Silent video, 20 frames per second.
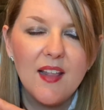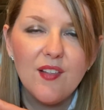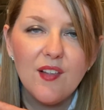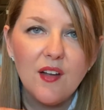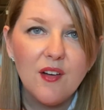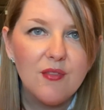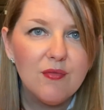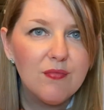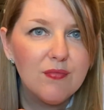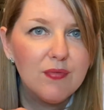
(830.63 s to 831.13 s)

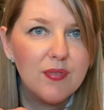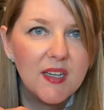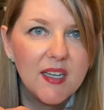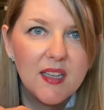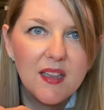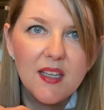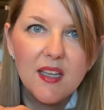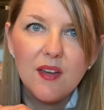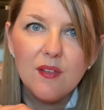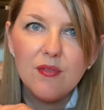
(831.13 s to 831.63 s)
a
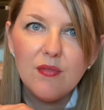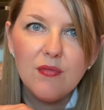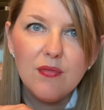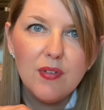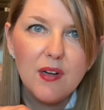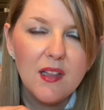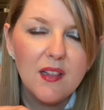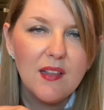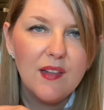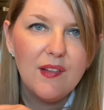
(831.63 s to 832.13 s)

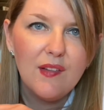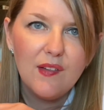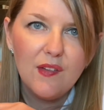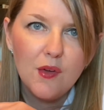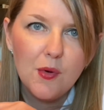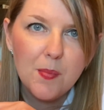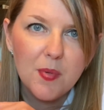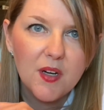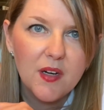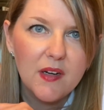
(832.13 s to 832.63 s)
really
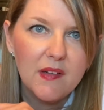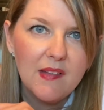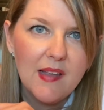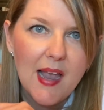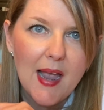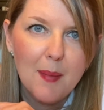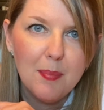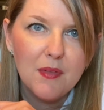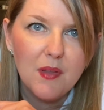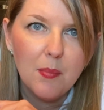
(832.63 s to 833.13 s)
super
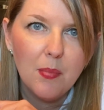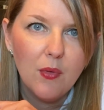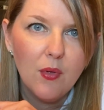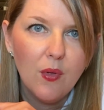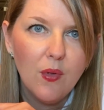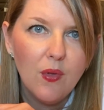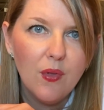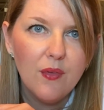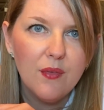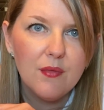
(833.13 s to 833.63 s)

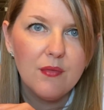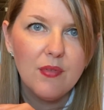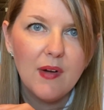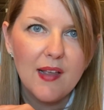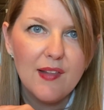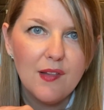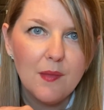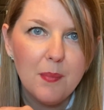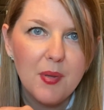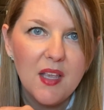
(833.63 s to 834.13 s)
adaptable
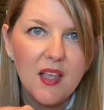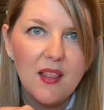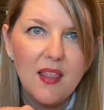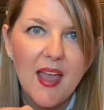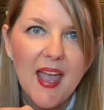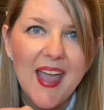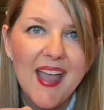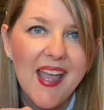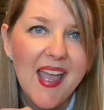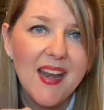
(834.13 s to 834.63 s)
recipe
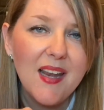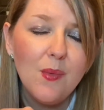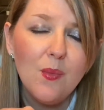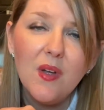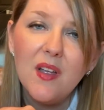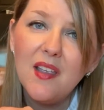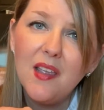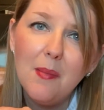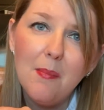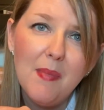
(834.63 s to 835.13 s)
that
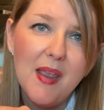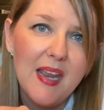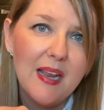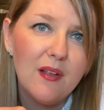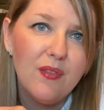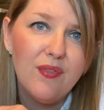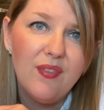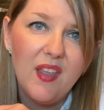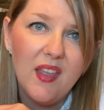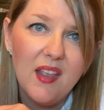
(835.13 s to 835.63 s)
anyone can
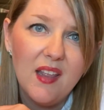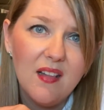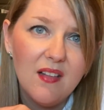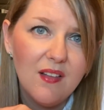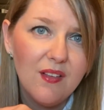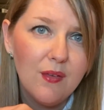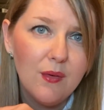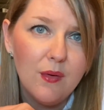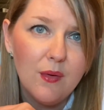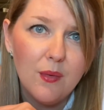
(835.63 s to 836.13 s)
make fit
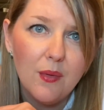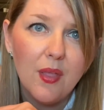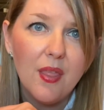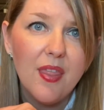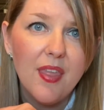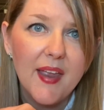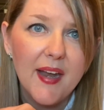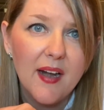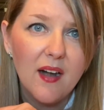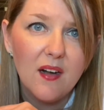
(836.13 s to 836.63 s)
into
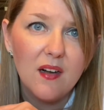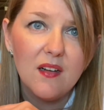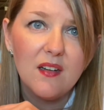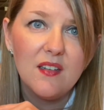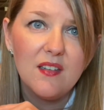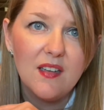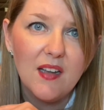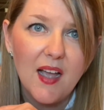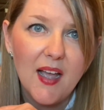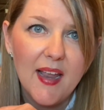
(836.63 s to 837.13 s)
their
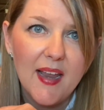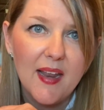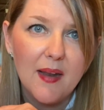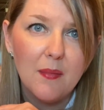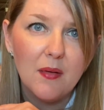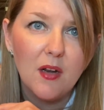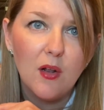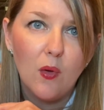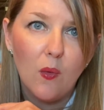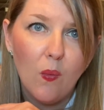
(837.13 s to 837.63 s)

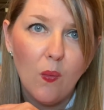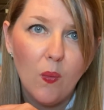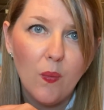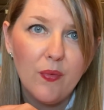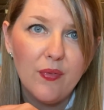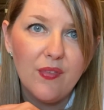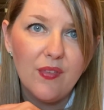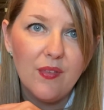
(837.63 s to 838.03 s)
diet goals.